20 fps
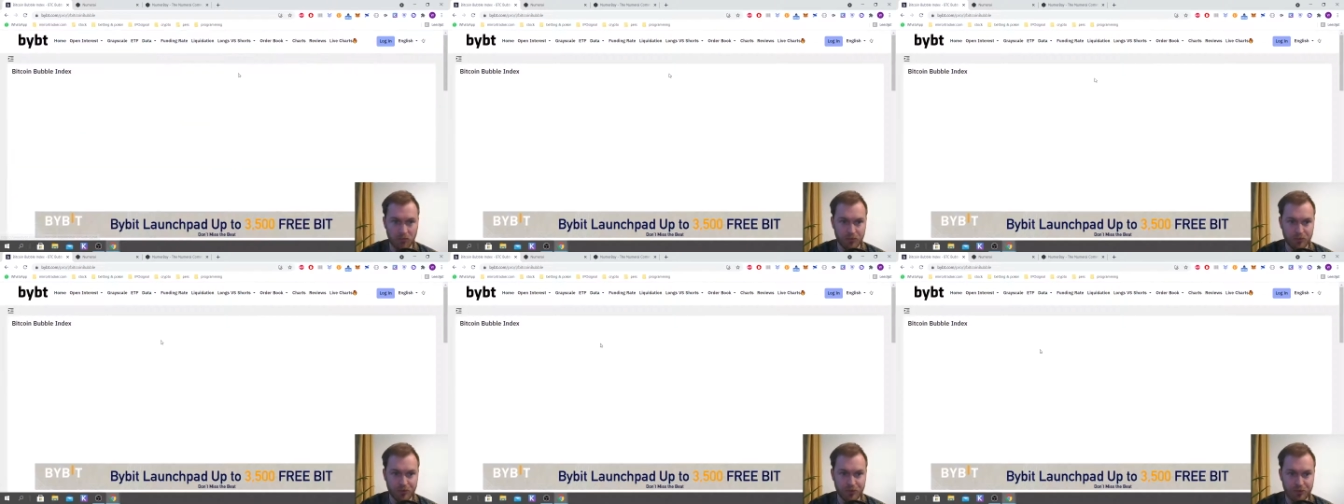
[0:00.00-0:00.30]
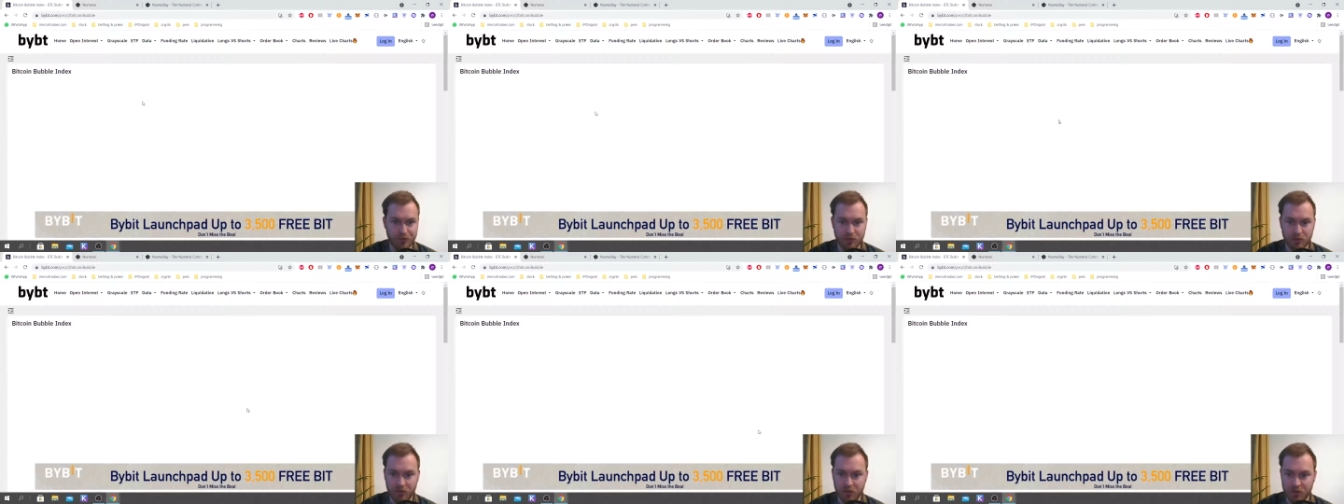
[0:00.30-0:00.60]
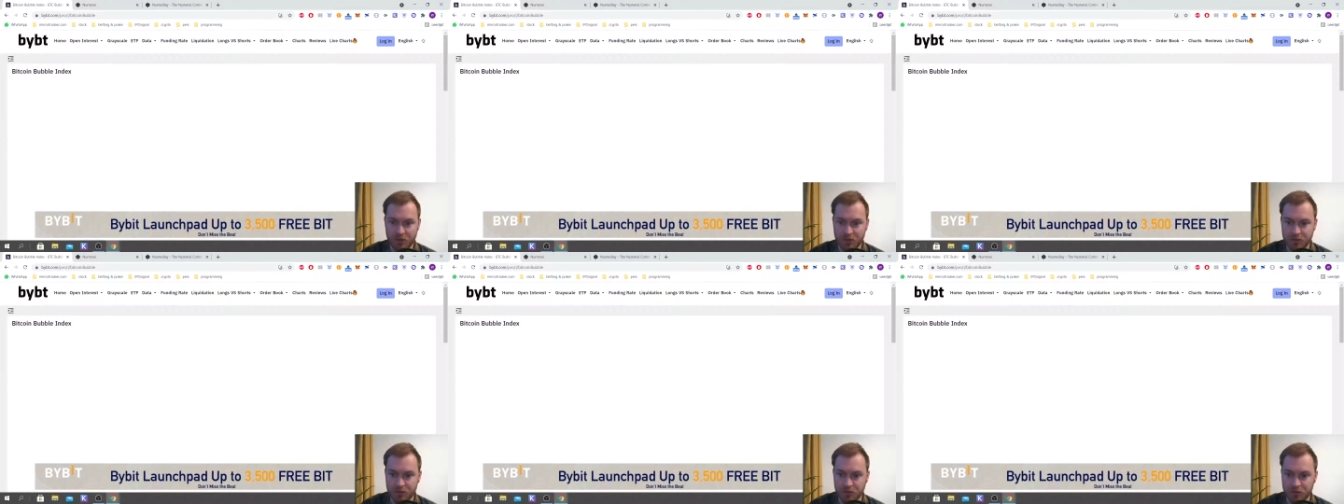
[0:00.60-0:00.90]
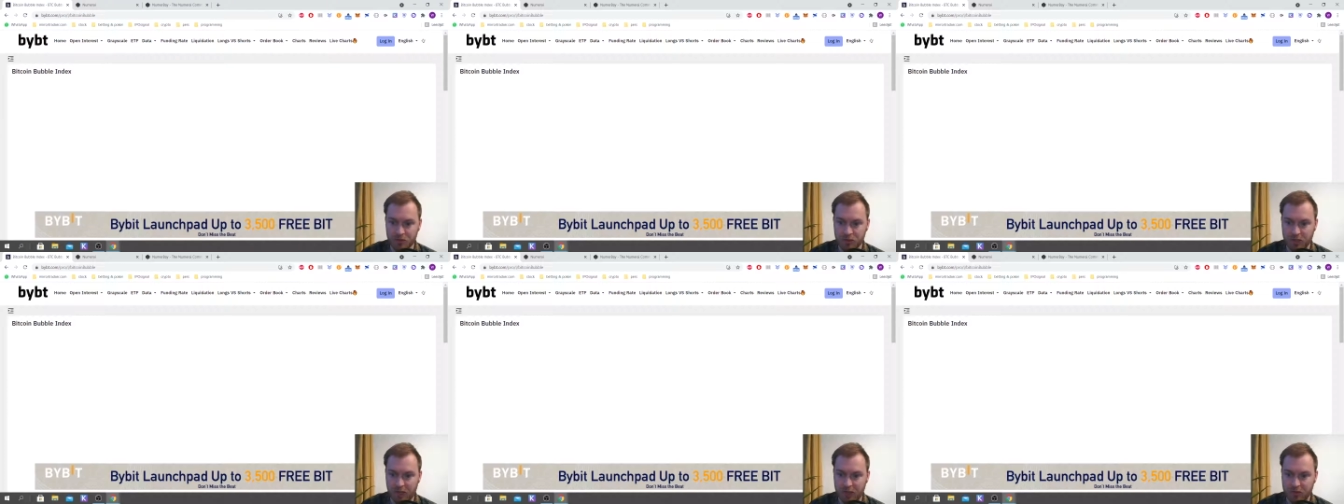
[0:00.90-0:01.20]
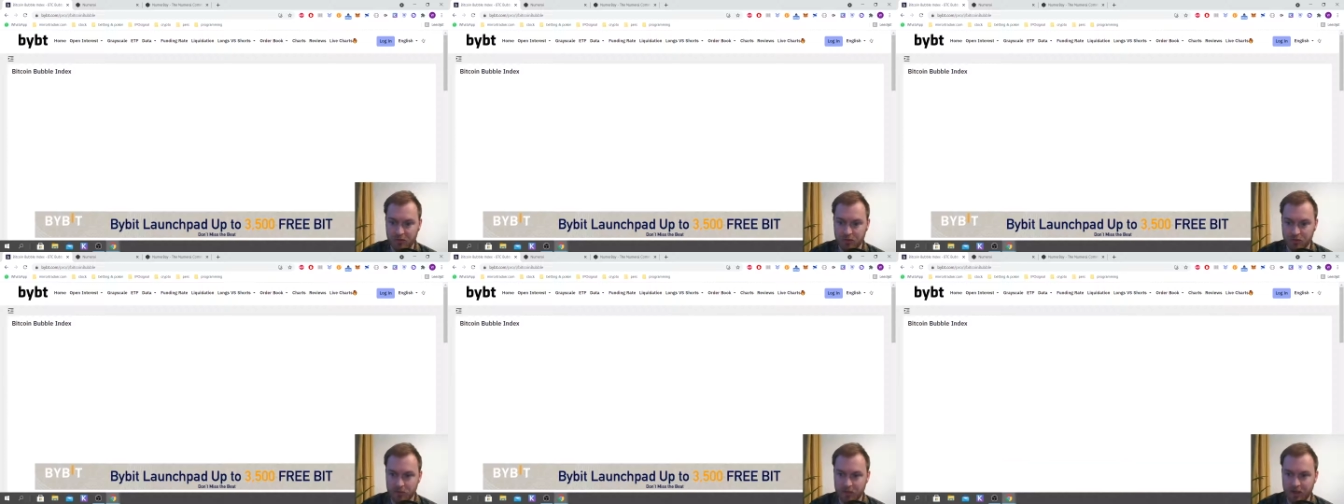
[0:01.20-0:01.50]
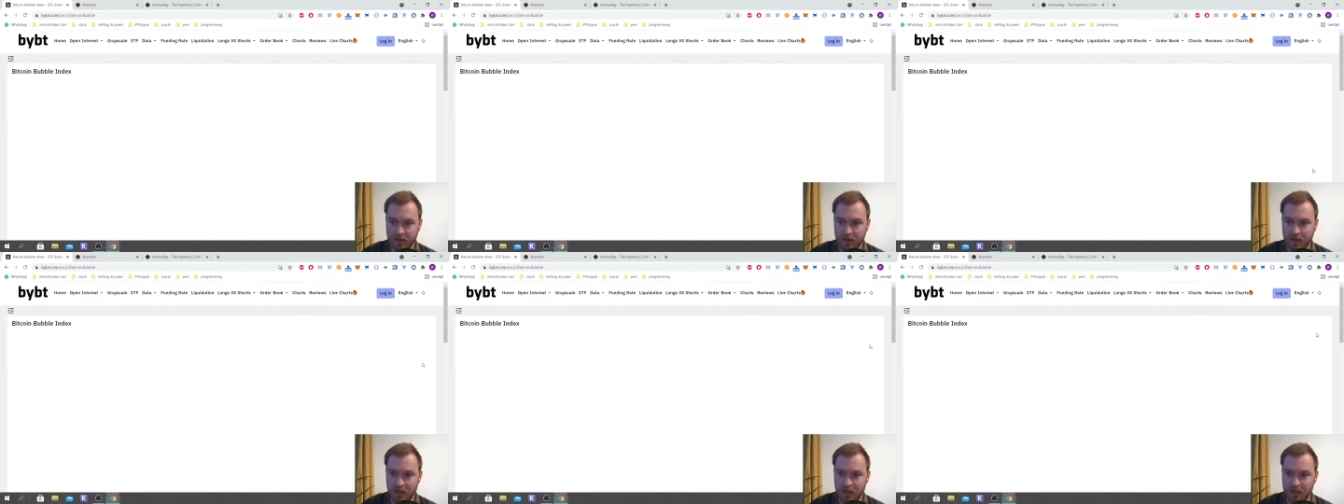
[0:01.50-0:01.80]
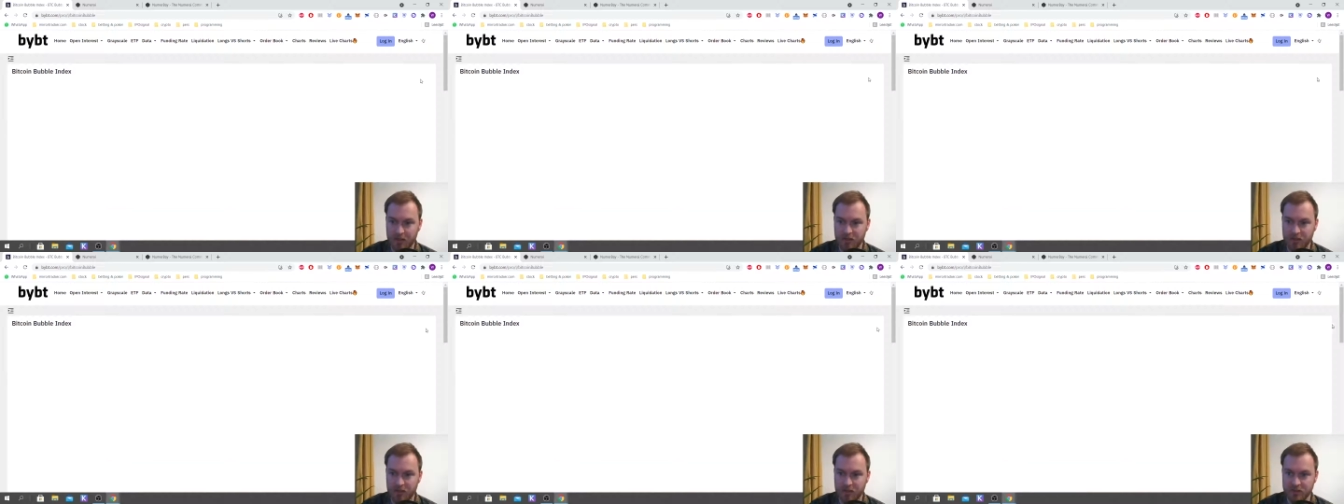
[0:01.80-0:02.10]
YouTubers who like to
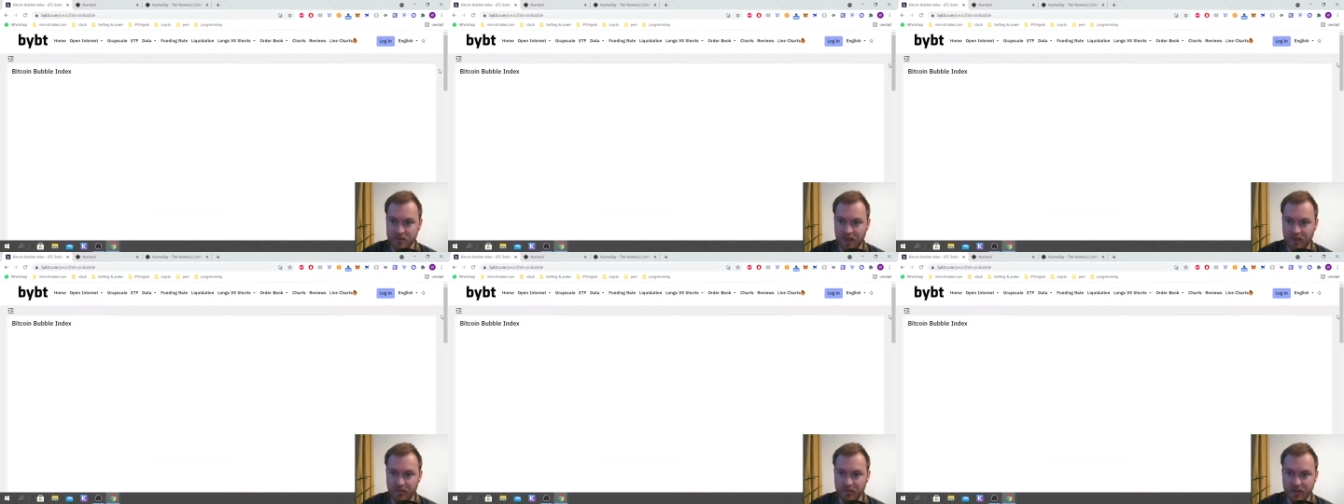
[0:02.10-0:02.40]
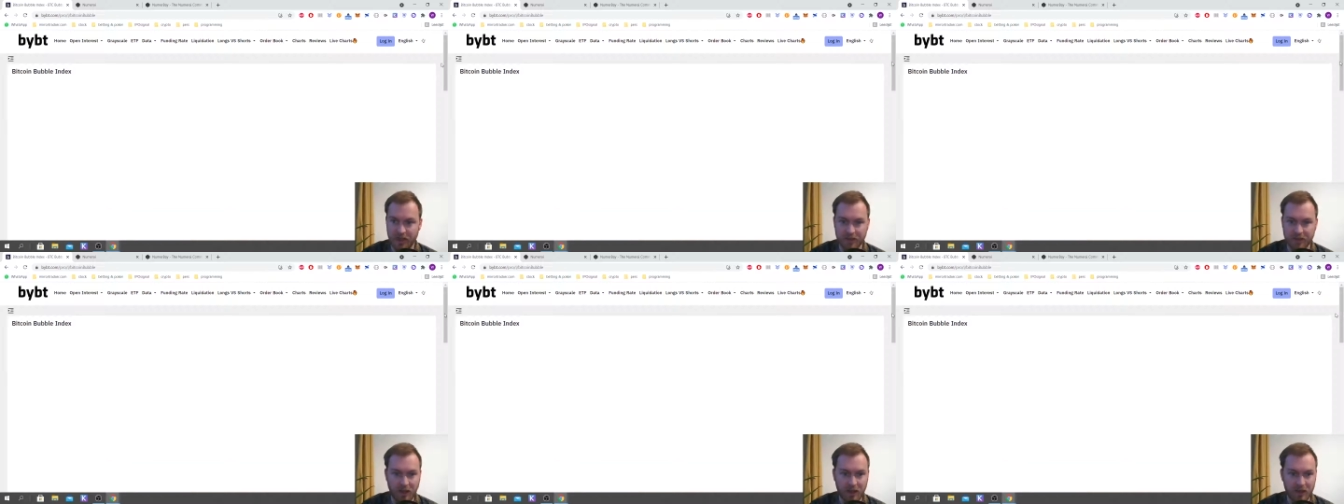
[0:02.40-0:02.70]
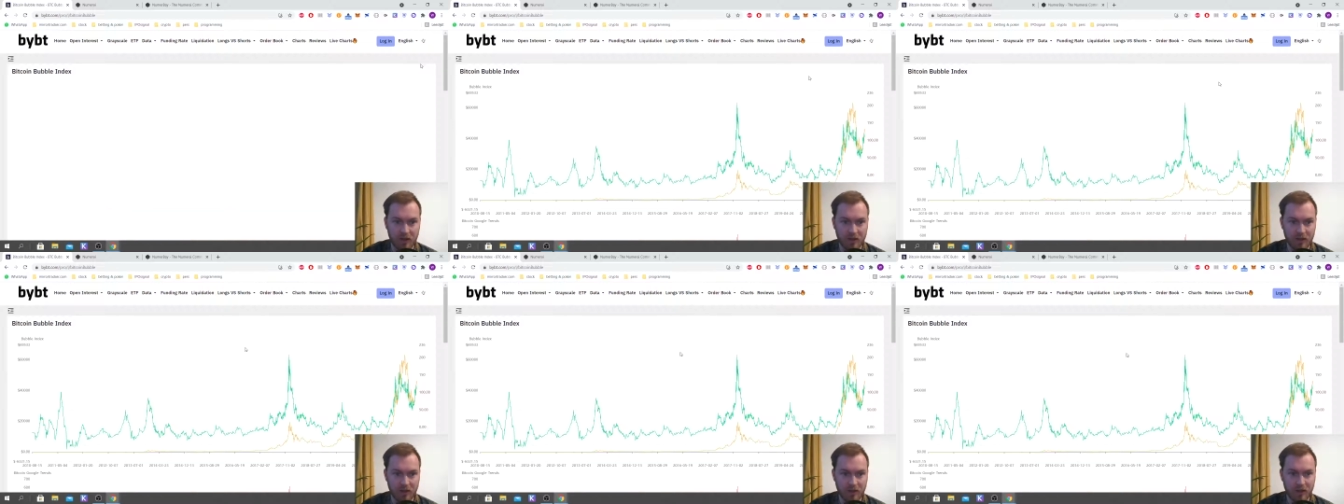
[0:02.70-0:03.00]
analyze this kind of data.